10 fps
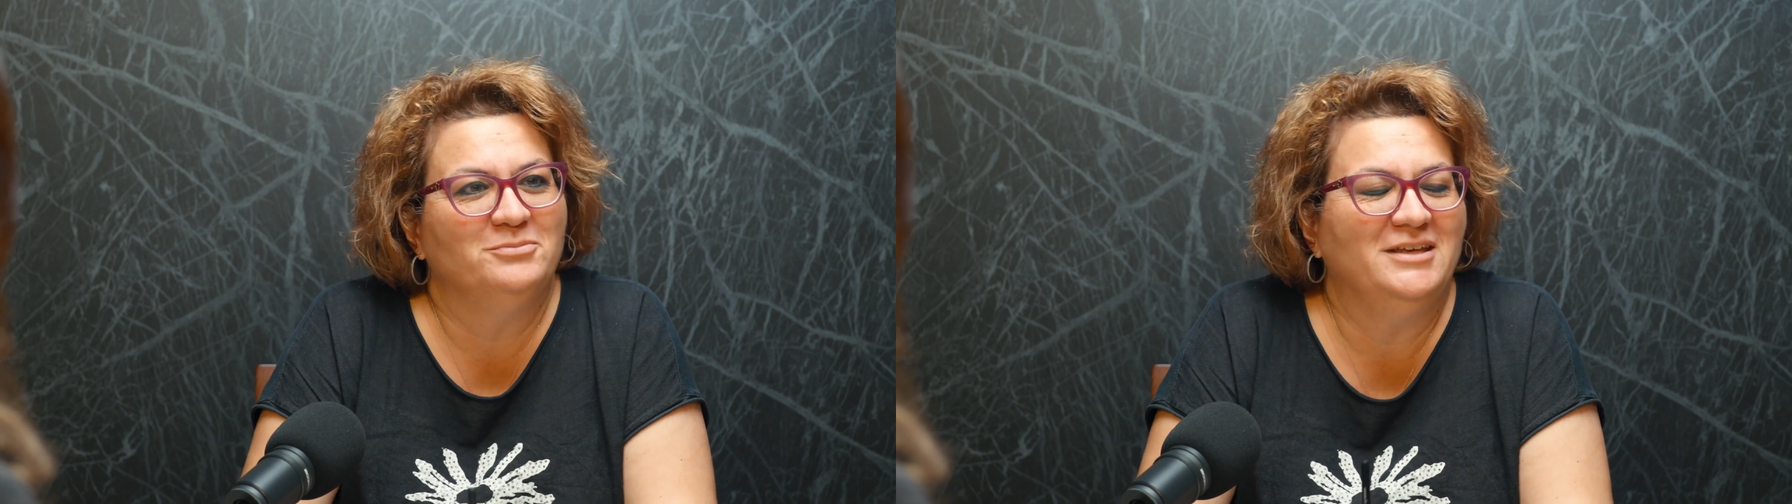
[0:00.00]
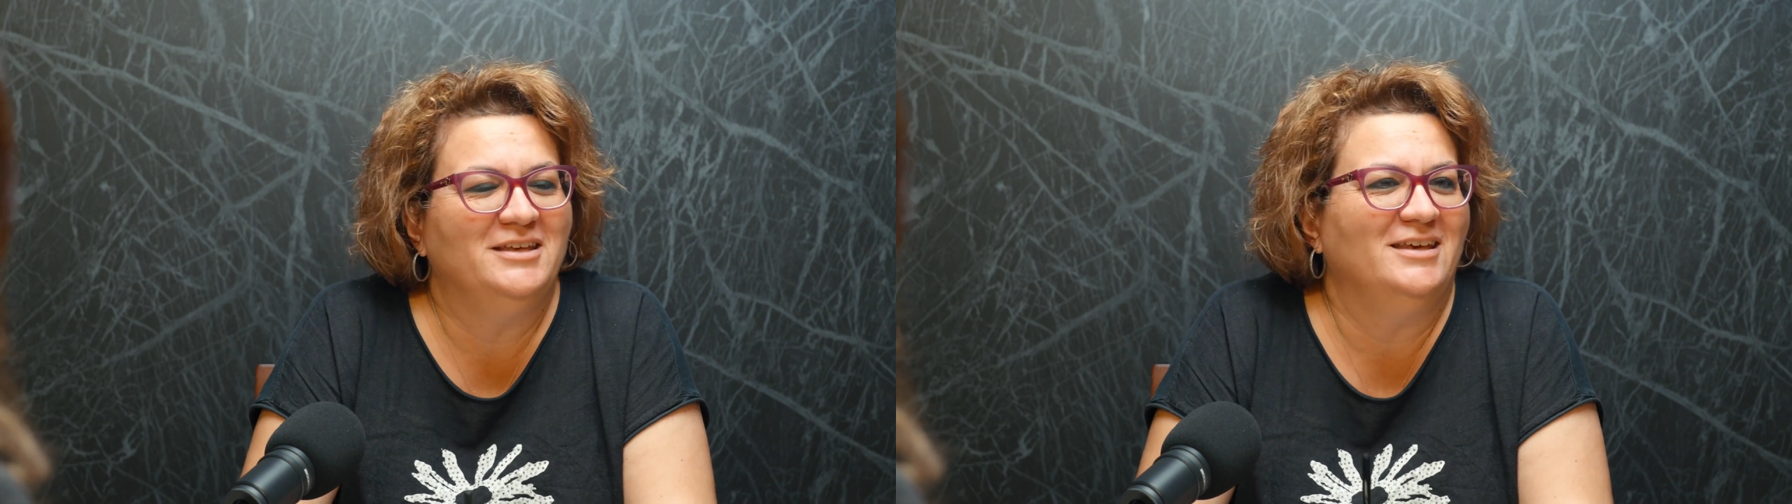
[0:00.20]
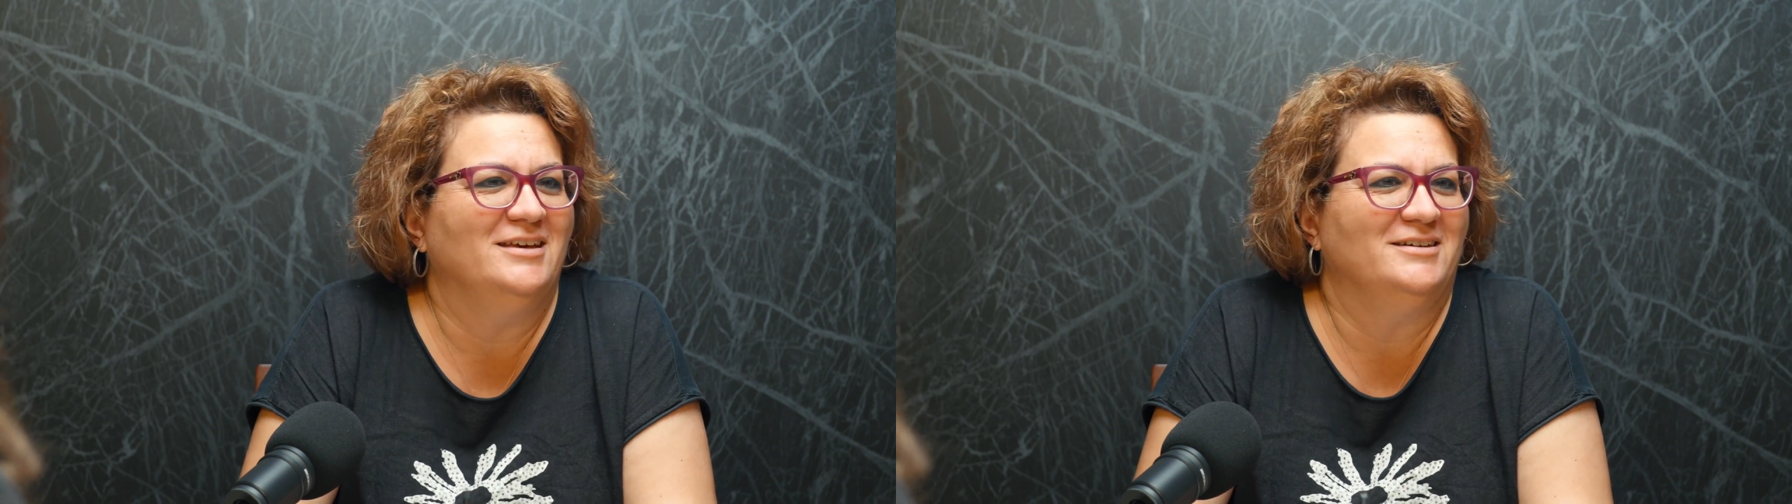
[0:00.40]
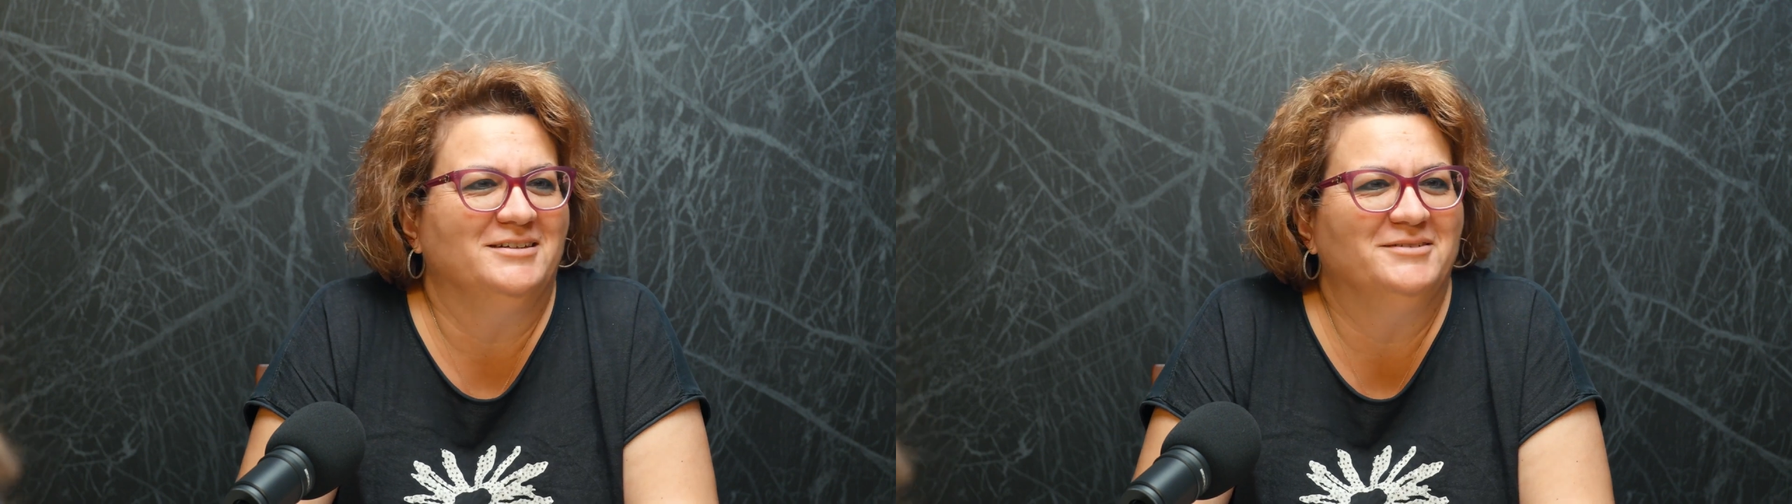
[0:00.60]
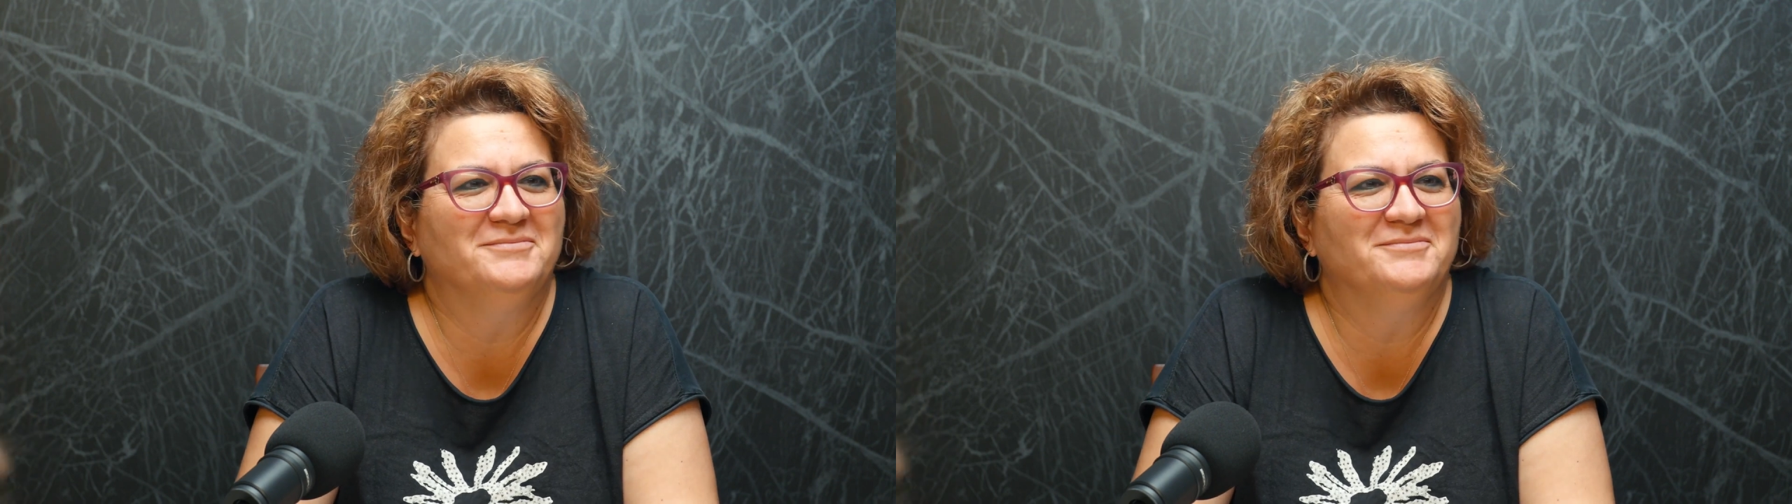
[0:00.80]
be here.